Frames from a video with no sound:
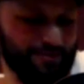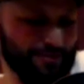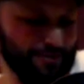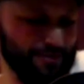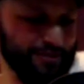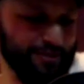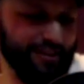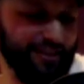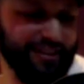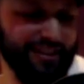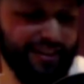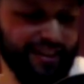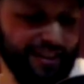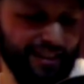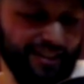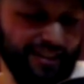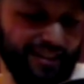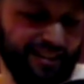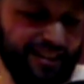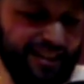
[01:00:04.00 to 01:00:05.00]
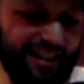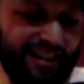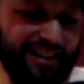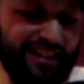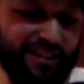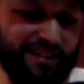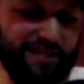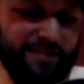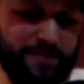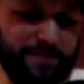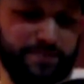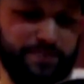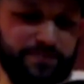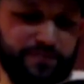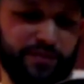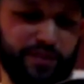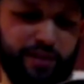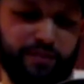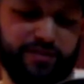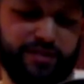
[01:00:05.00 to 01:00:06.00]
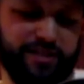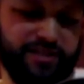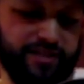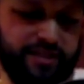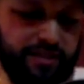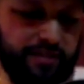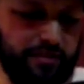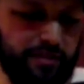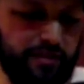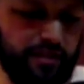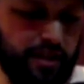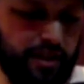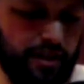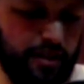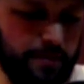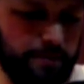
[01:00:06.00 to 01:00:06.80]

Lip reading: Yeah, for sure. I was gonna say,